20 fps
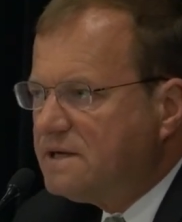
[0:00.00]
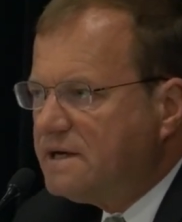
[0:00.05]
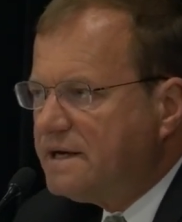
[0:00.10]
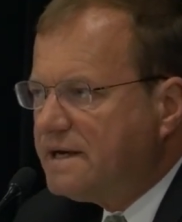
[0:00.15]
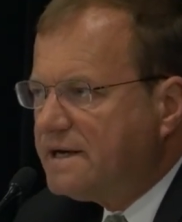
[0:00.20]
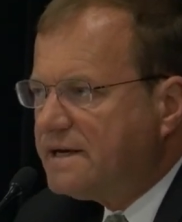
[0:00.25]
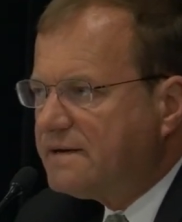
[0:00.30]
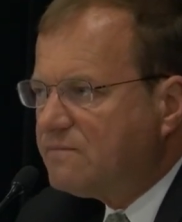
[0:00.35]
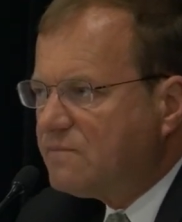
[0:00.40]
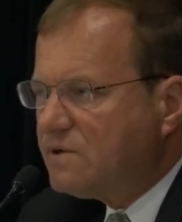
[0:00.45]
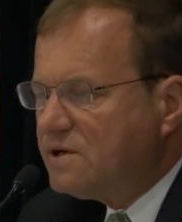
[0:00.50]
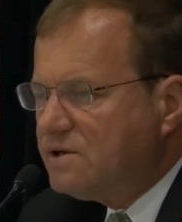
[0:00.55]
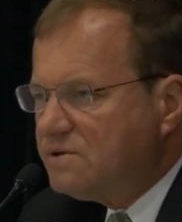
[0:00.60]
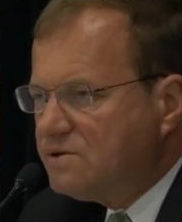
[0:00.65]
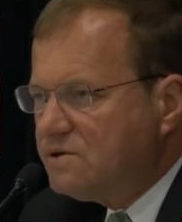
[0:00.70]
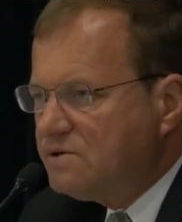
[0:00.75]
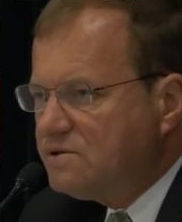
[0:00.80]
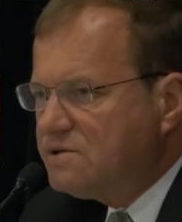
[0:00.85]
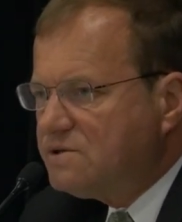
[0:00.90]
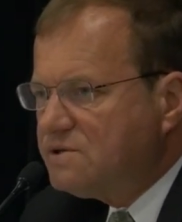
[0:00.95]
And what you
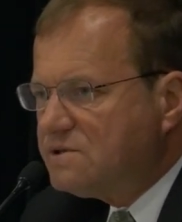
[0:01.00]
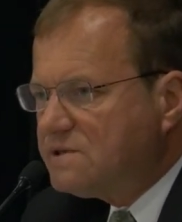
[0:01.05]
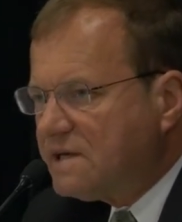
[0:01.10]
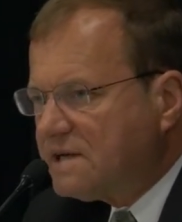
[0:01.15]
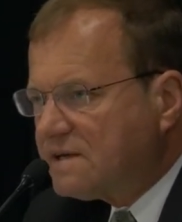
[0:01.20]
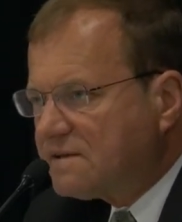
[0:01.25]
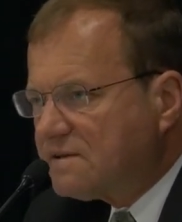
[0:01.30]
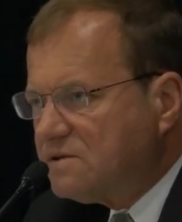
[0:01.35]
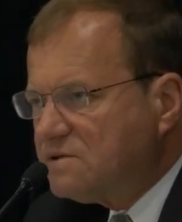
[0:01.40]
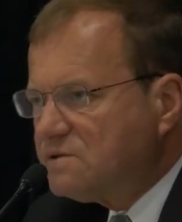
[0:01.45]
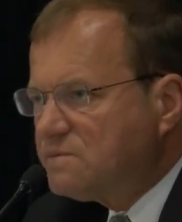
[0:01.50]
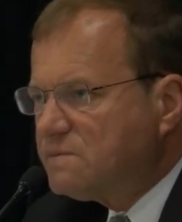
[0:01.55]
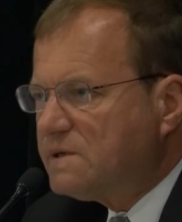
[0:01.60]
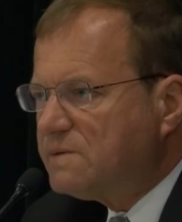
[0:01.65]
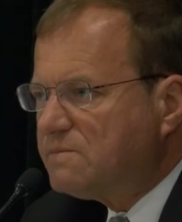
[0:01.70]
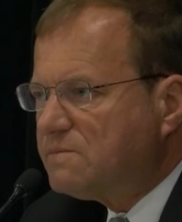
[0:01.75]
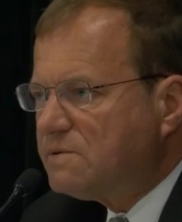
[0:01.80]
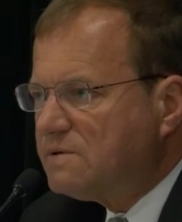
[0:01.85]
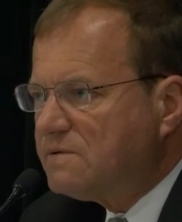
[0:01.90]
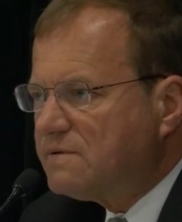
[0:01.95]
do is you take those
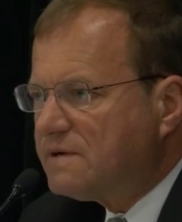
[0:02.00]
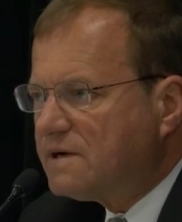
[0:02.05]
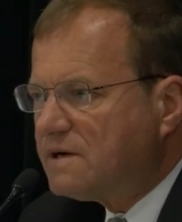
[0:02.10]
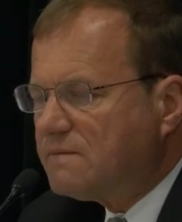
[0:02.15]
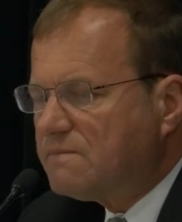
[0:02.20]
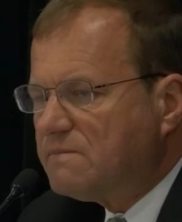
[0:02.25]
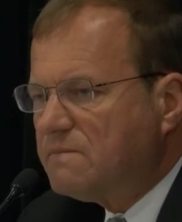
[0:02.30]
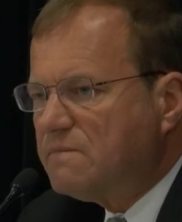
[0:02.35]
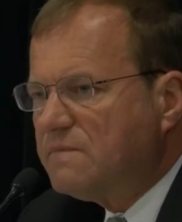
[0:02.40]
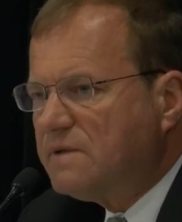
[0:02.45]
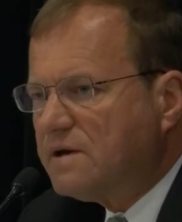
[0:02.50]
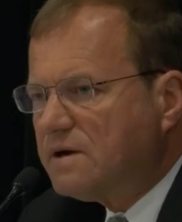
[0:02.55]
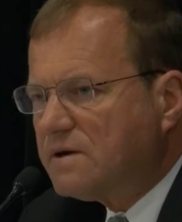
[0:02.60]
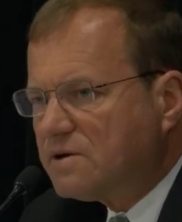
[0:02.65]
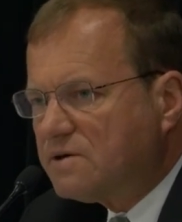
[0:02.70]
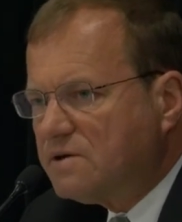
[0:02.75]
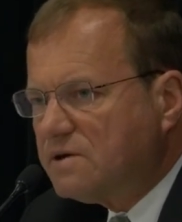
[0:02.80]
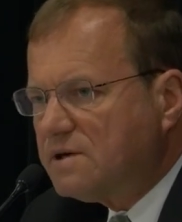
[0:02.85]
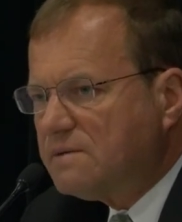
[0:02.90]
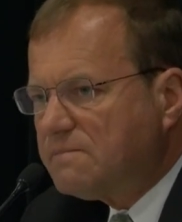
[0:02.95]
people that are
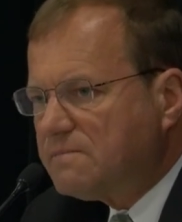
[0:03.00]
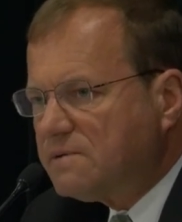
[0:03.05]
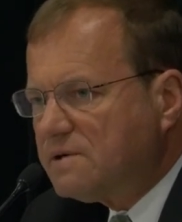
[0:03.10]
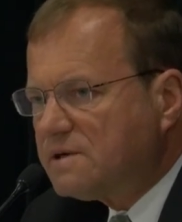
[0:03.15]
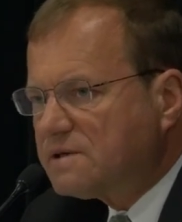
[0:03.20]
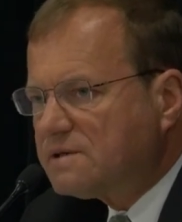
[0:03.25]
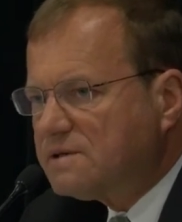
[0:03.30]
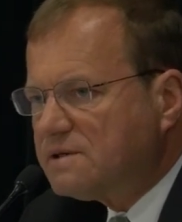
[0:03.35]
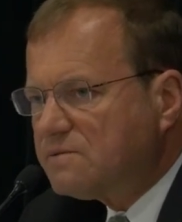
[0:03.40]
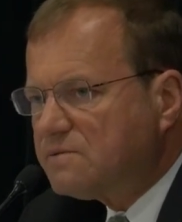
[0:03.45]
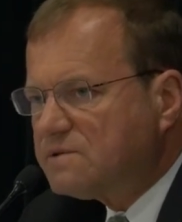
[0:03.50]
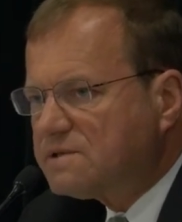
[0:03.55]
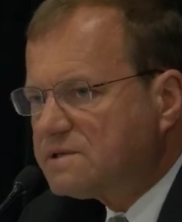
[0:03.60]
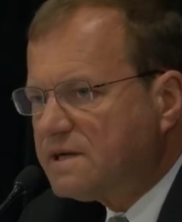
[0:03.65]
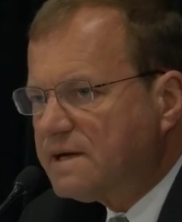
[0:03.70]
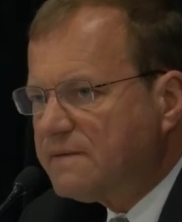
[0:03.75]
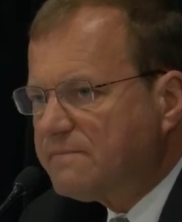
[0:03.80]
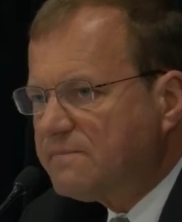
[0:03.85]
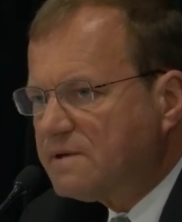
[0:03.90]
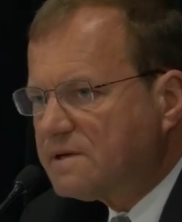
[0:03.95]
good at predicting what's
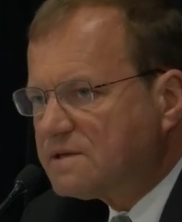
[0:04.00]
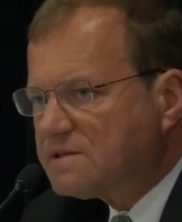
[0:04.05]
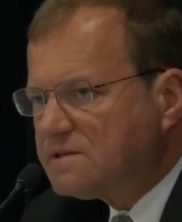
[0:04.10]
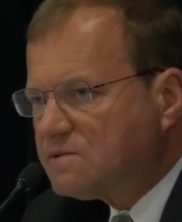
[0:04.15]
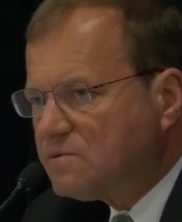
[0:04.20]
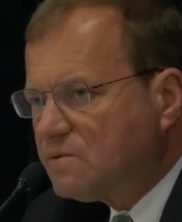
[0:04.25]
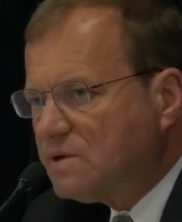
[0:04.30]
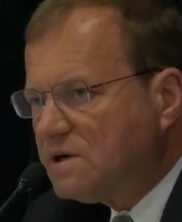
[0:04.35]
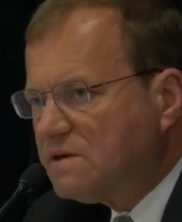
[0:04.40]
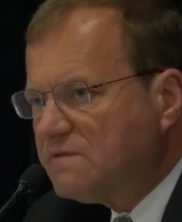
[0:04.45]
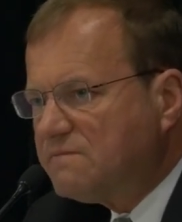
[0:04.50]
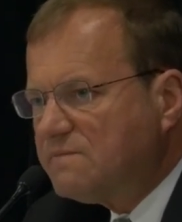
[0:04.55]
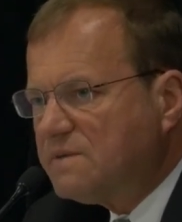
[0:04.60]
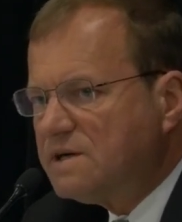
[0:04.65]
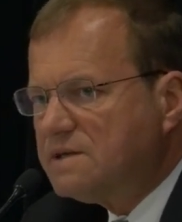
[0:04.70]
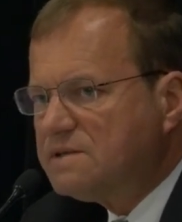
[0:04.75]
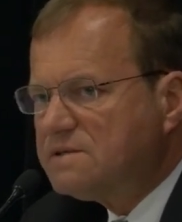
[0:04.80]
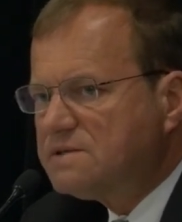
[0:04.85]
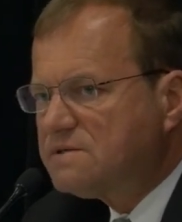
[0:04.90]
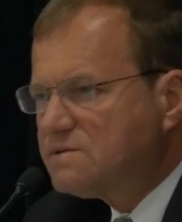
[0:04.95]
going to happen in the next 12
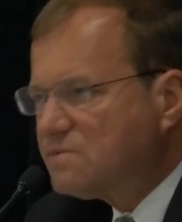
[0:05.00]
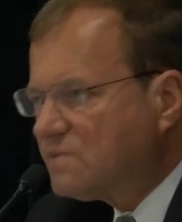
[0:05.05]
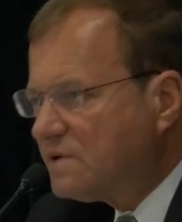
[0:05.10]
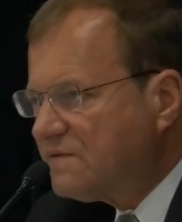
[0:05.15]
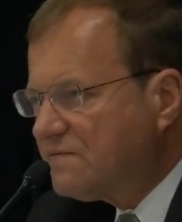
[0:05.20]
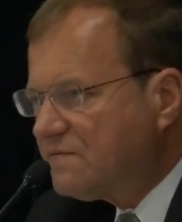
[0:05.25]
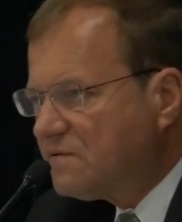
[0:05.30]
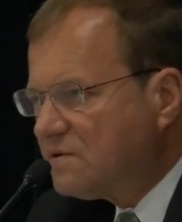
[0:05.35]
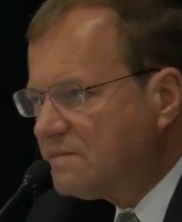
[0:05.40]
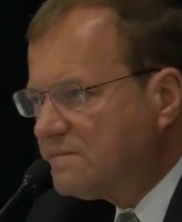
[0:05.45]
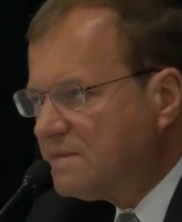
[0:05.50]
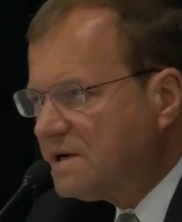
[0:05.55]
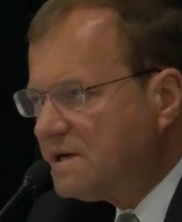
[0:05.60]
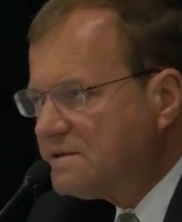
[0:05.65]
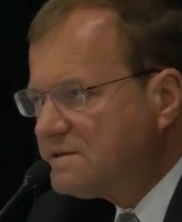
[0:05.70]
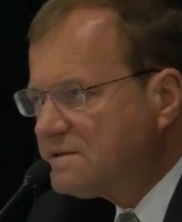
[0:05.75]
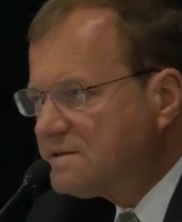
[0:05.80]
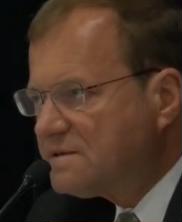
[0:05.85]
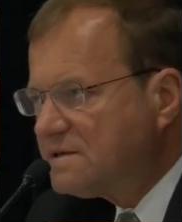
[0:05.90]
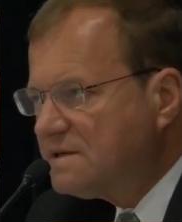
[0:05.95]
months, 24
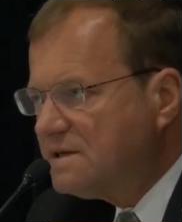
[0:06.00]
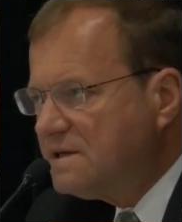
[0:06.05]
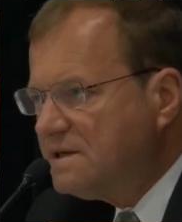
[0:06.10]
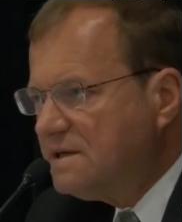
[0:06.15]
months,